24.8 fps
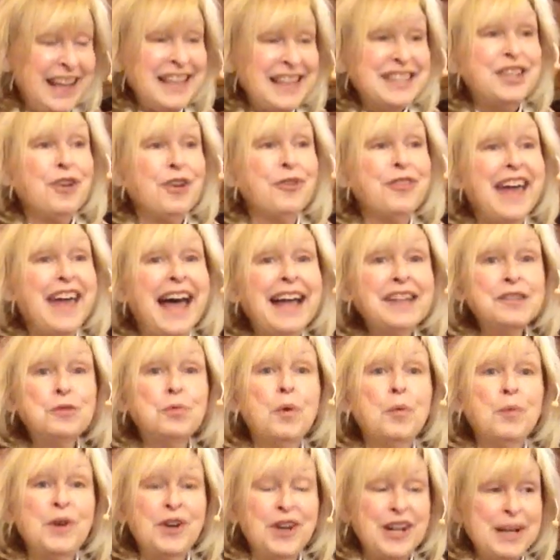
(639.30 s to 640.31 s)
So that's
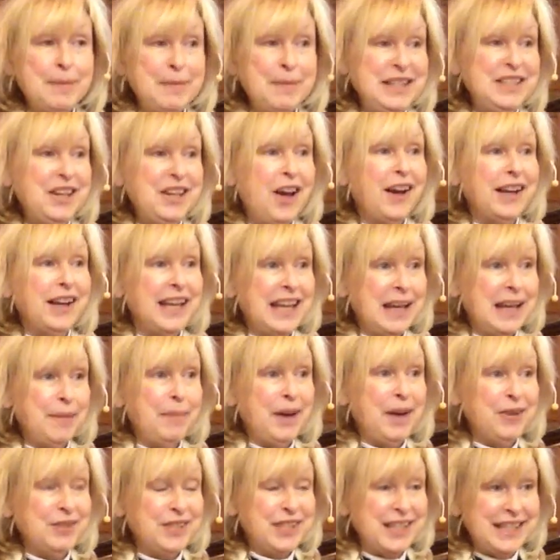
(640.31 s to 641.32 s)
what we're going to be talking
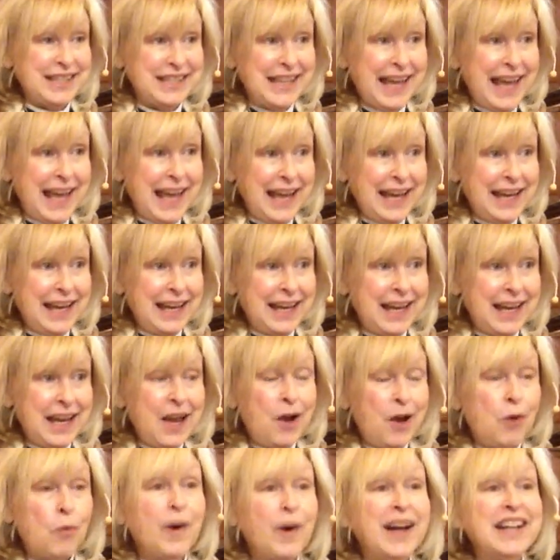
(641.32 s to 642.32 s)
about today
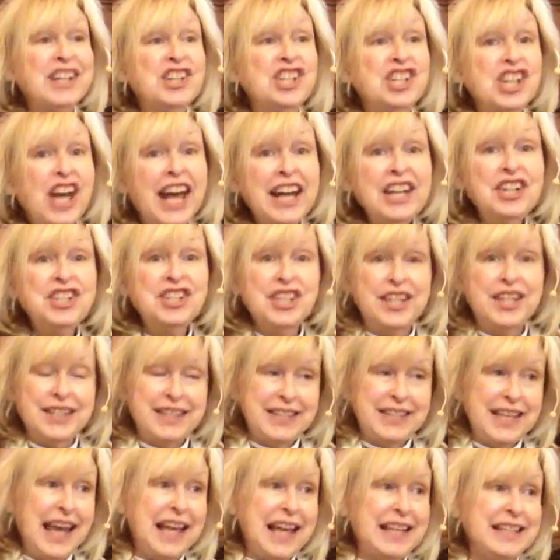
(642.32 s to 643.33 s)
what
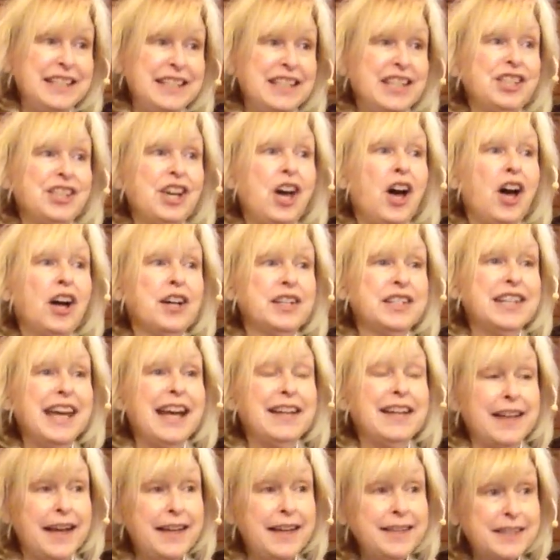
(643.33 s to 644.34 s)
judges has to talk,
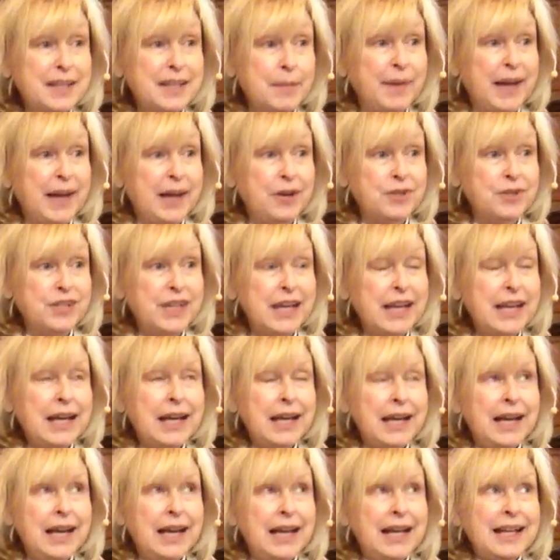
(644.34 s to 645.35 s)
tell us about
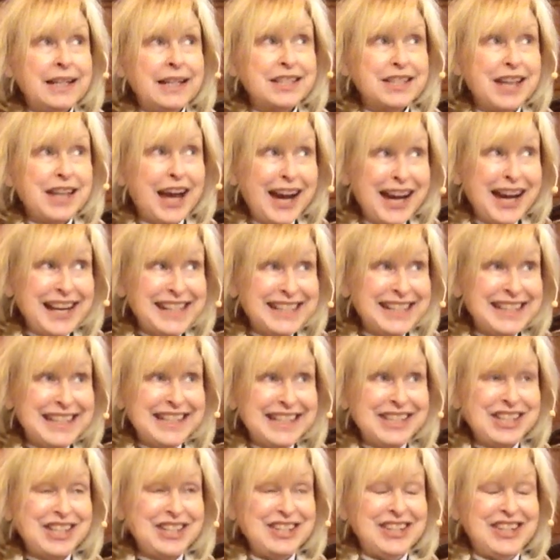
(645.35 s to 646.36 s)

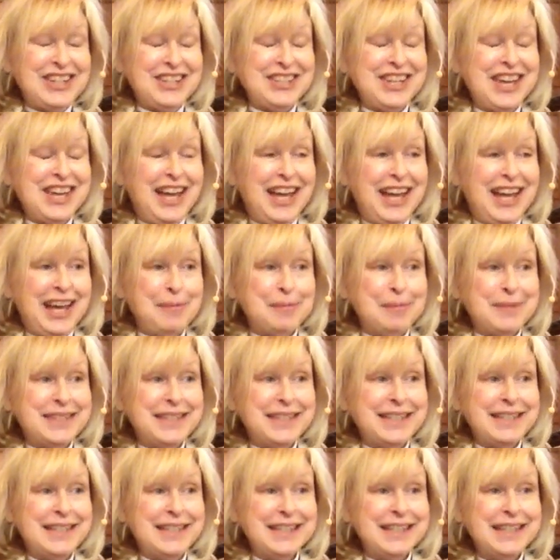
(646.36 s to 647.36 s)
transitional times,
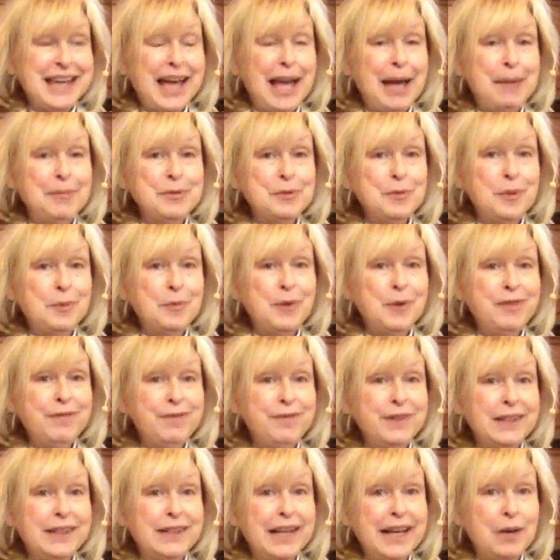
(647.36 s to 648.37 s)
times when we
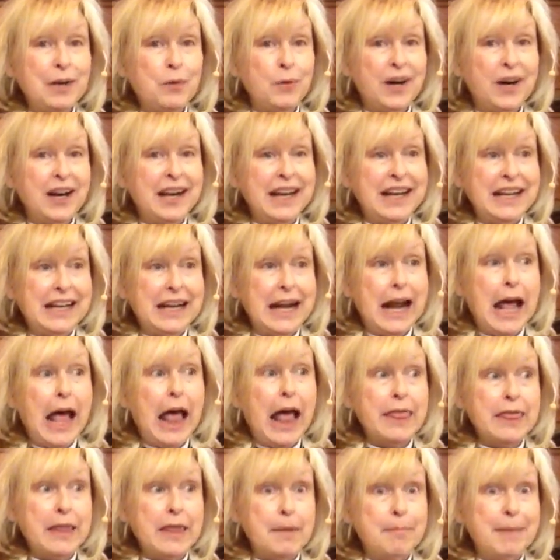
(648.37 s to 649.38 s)
feel like we're in
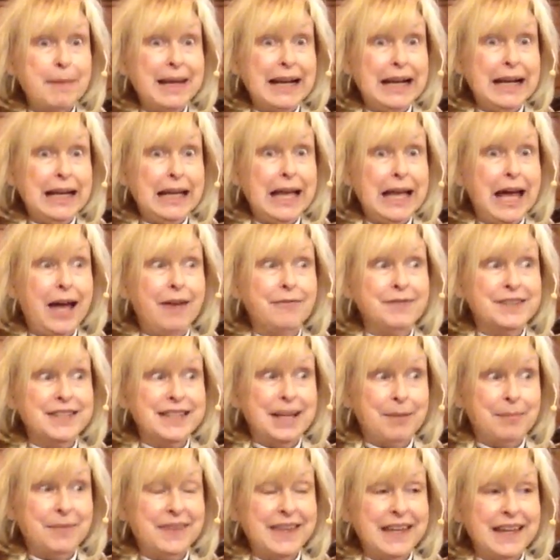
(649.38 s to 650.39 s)
the middle of
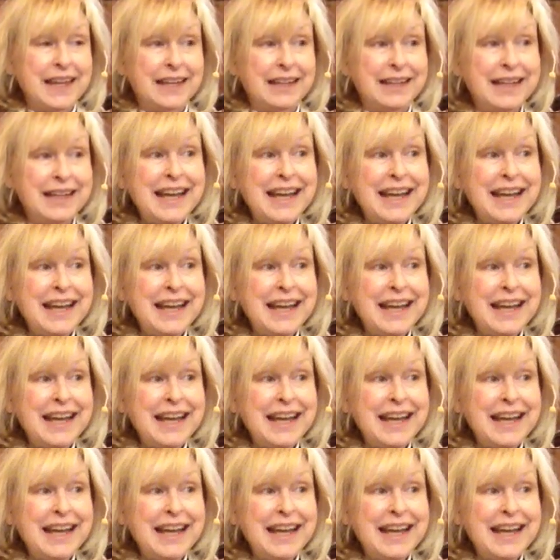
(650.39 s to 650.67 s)
something.